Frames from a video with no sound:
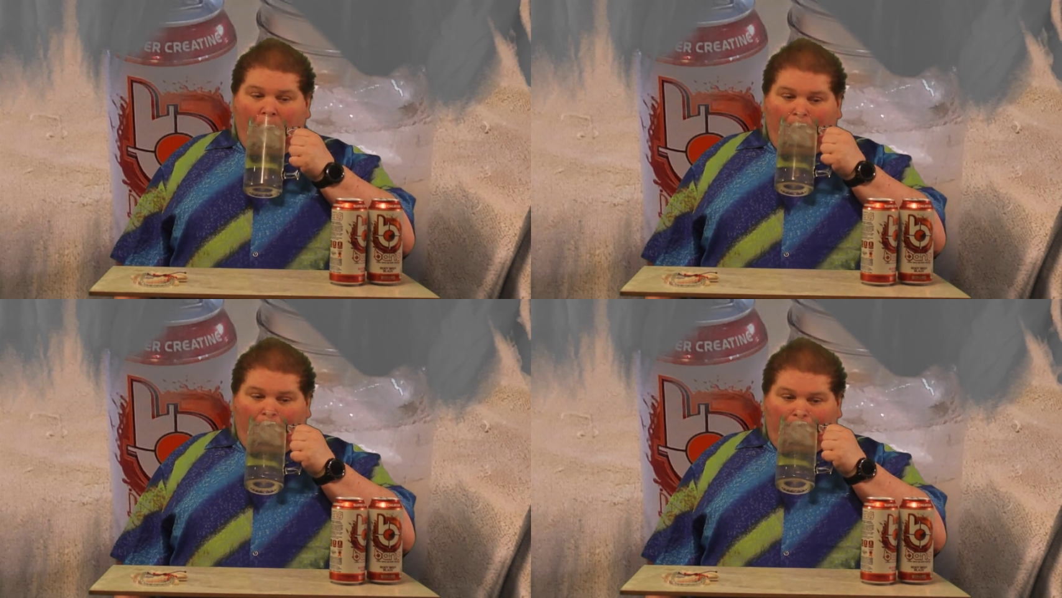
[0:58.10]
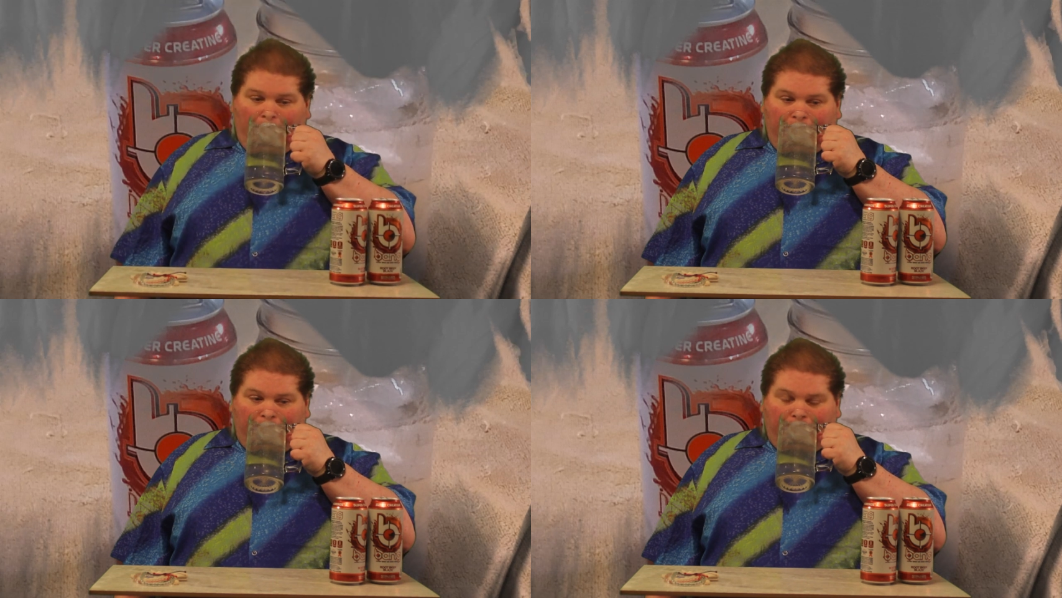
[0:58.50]

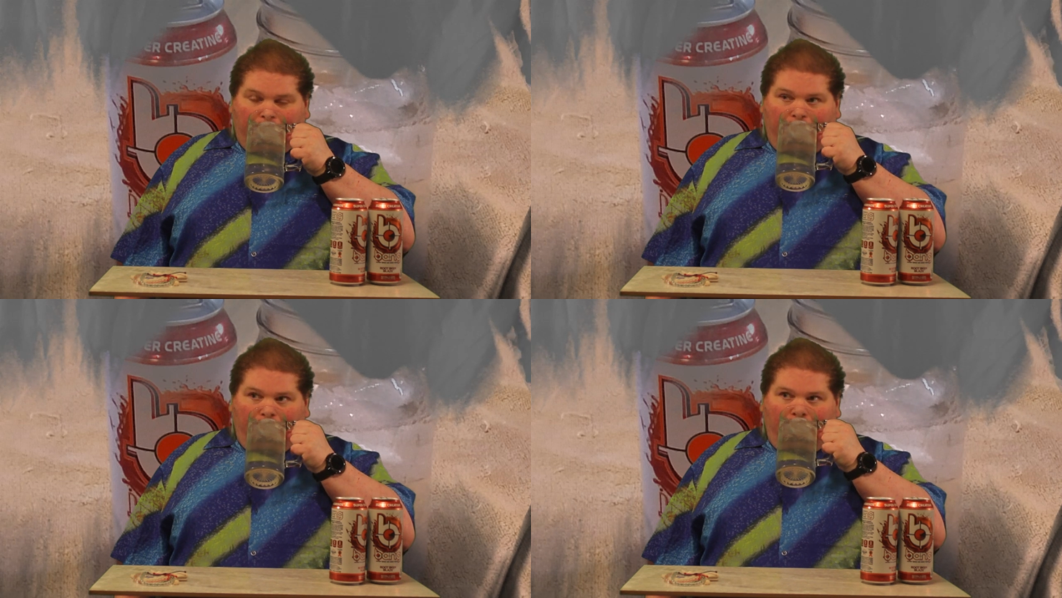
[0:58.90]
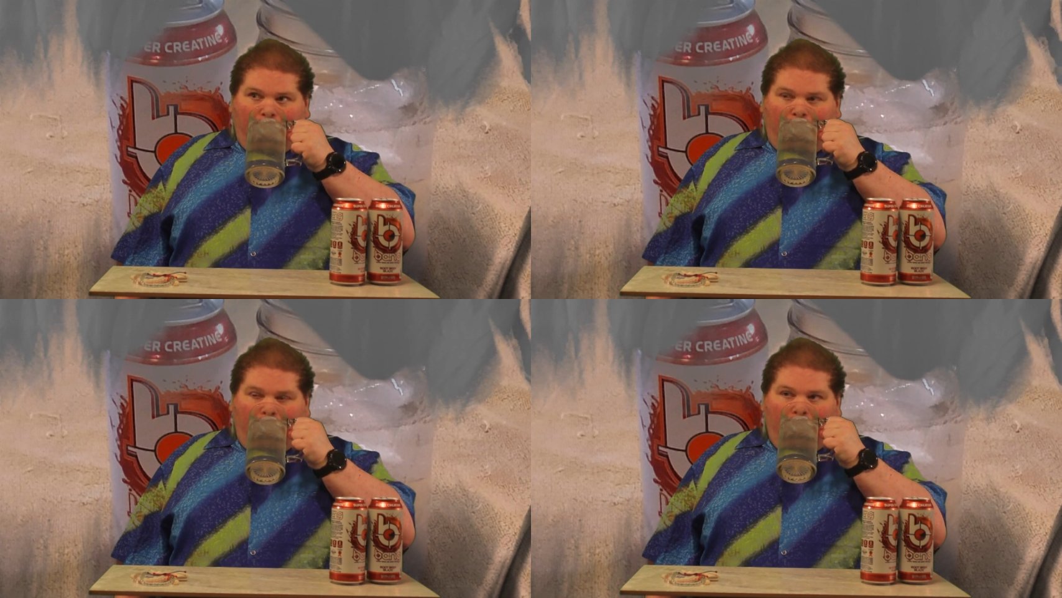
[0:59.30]

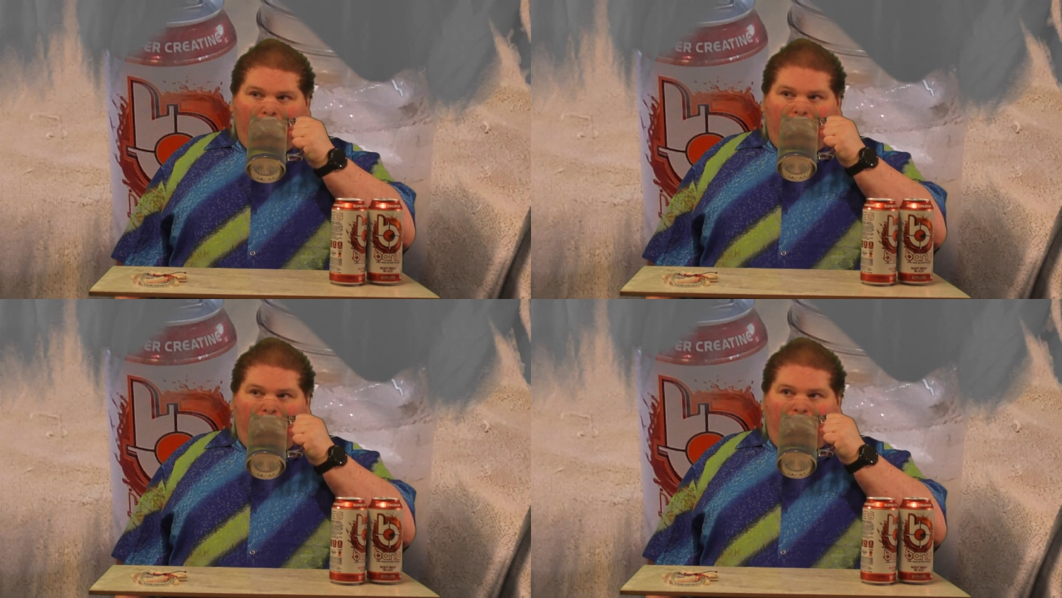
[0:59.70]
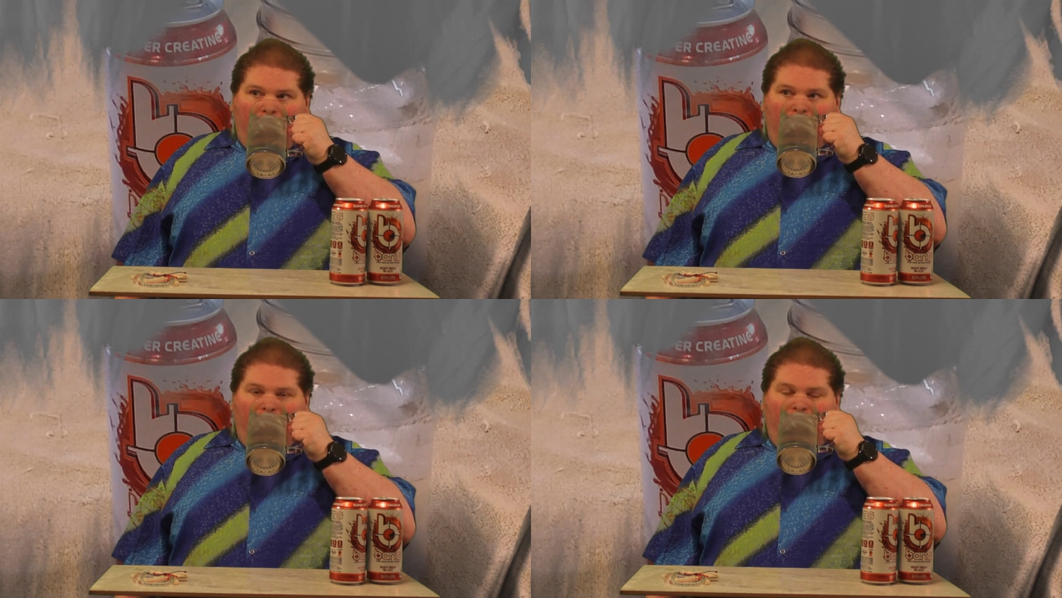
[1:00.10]

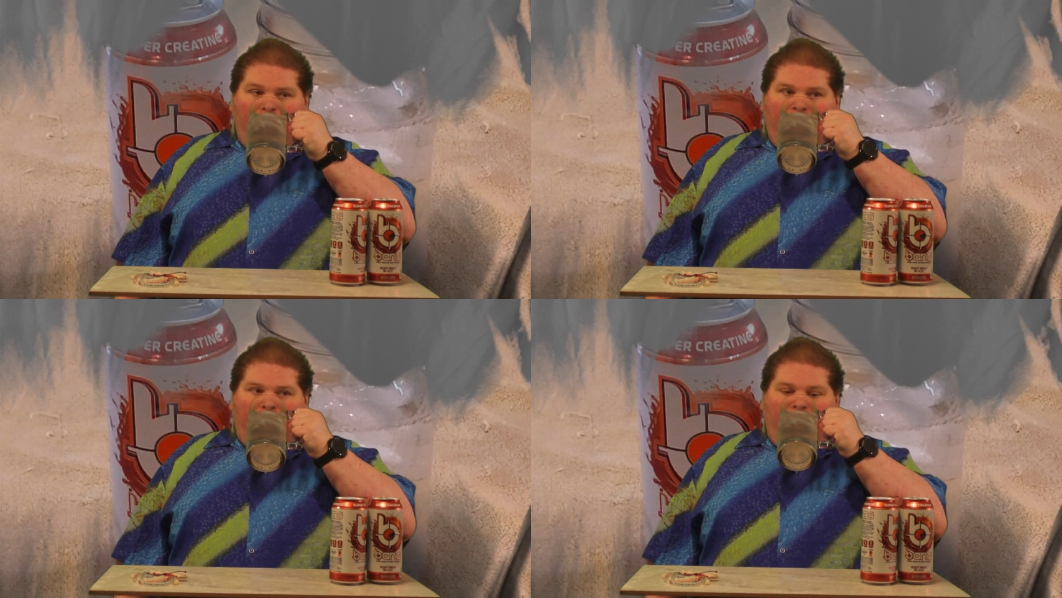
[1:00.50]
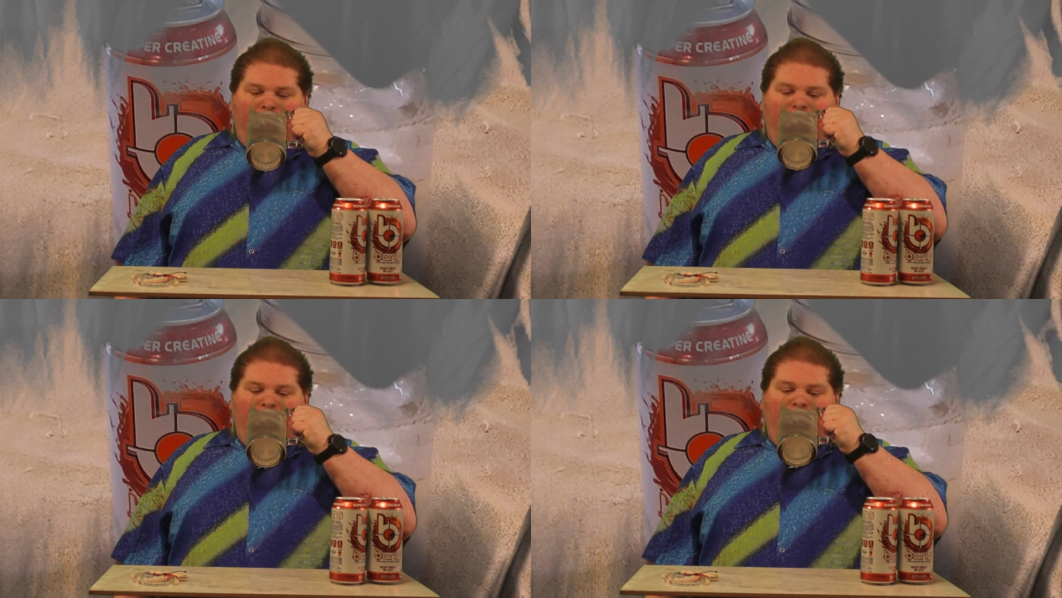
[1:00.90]

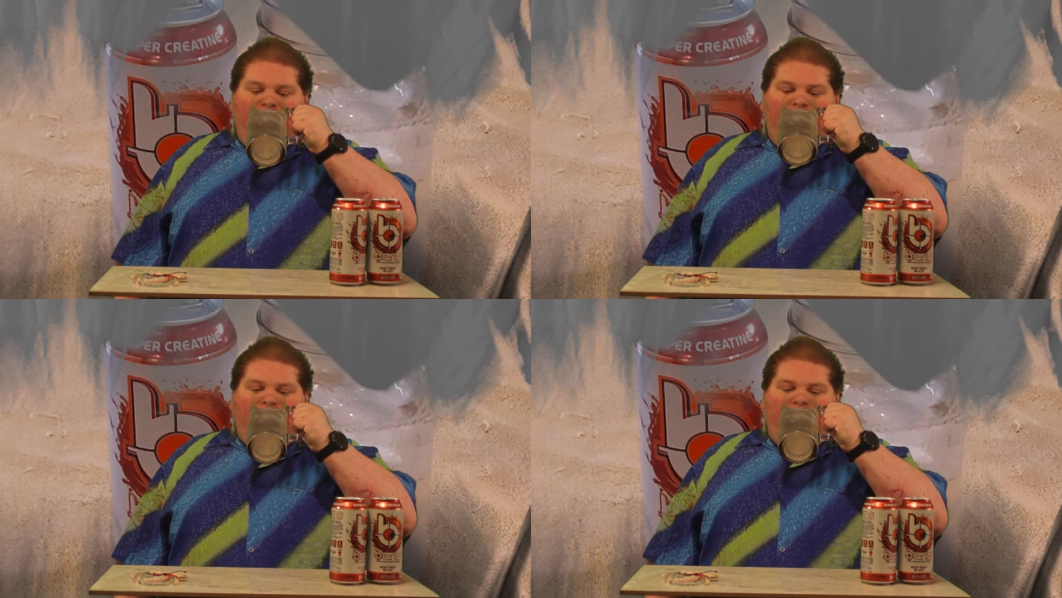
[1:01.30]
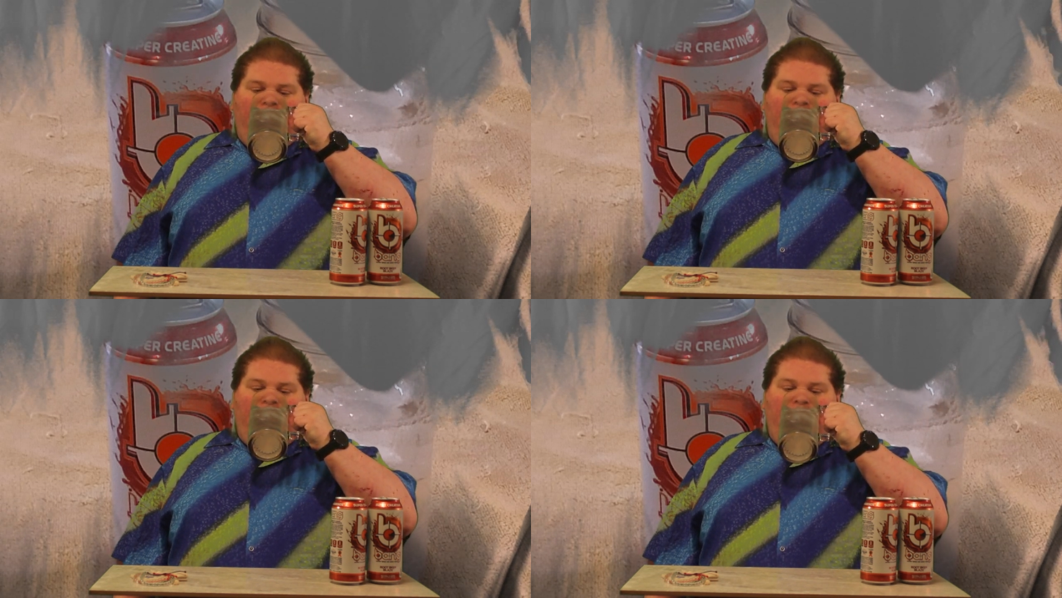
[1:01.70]

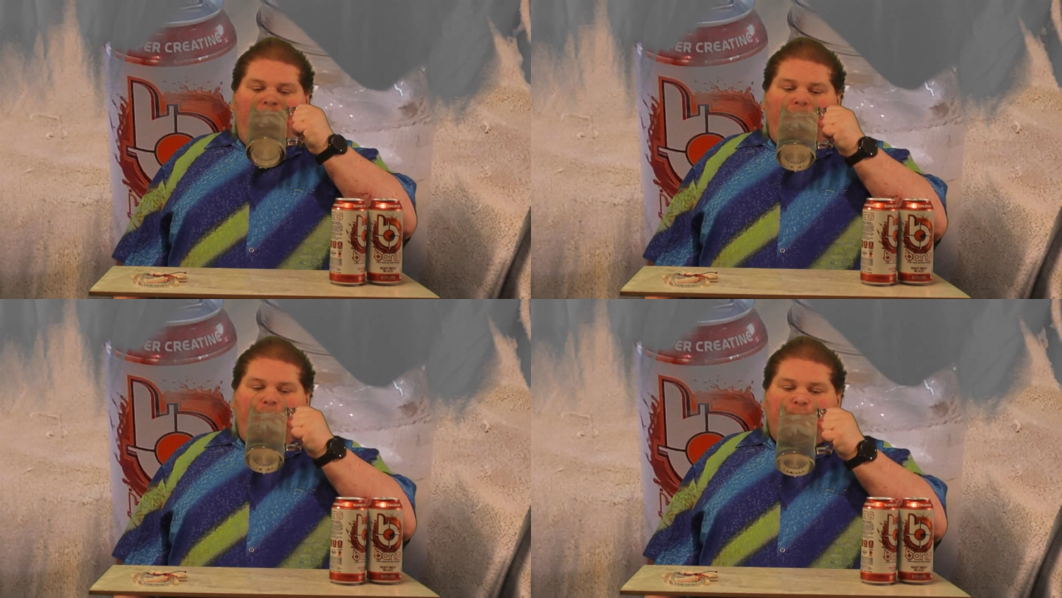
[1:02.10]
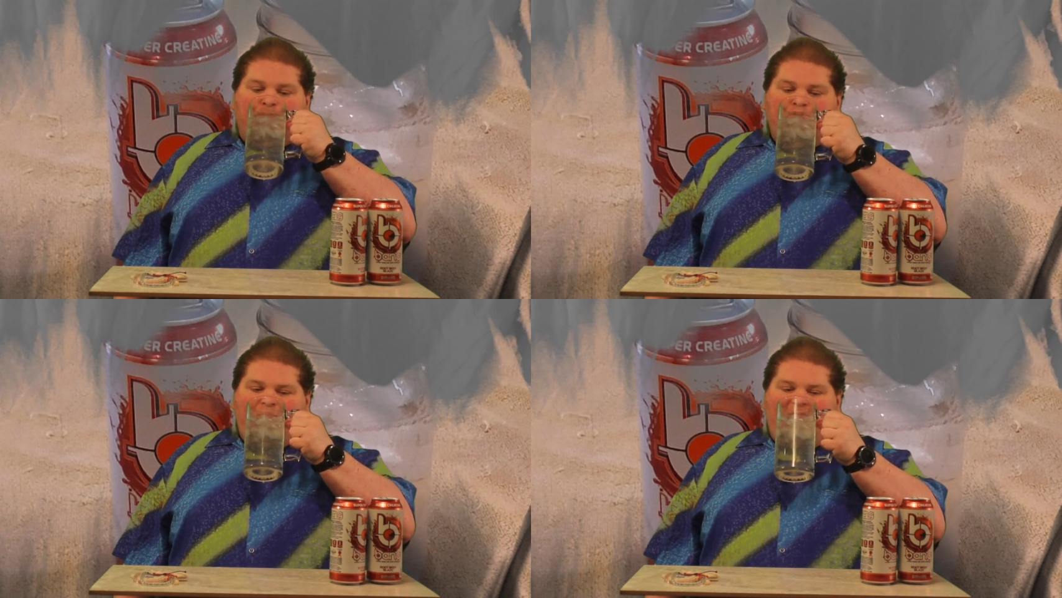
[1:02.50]

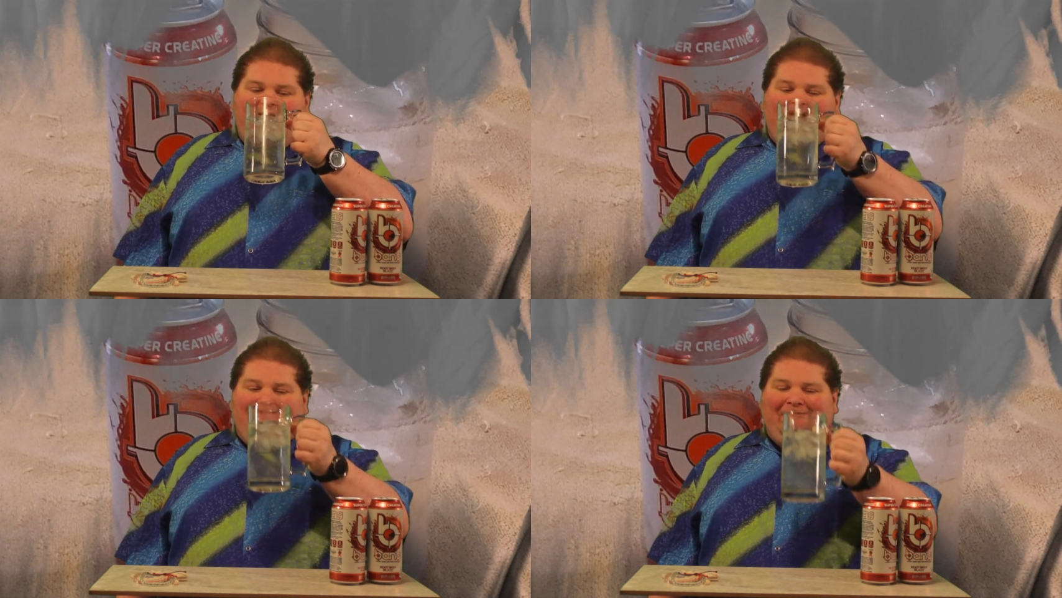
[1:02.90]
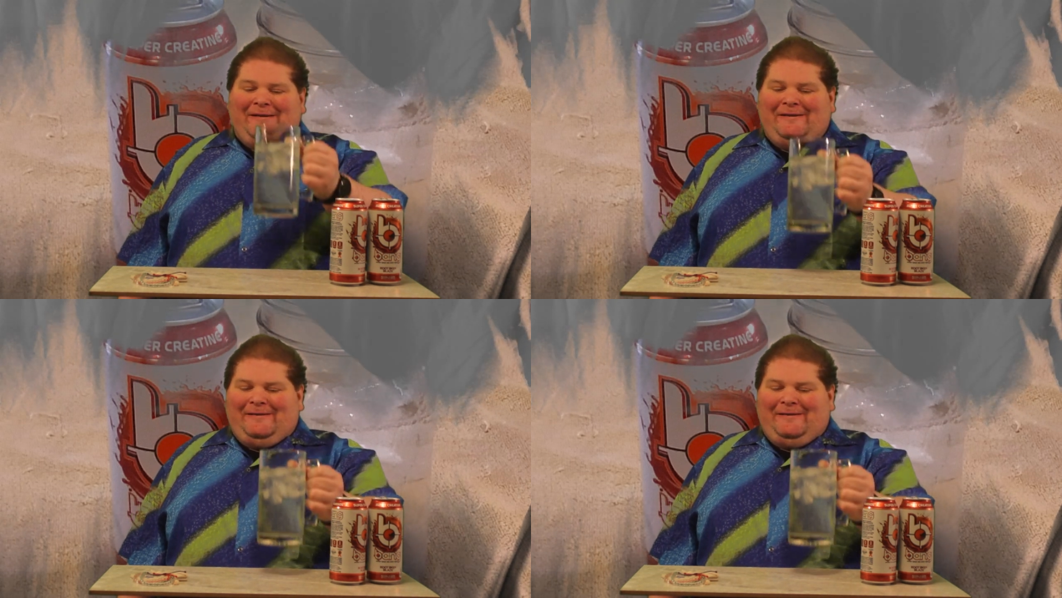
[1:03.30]
Nobody speaks.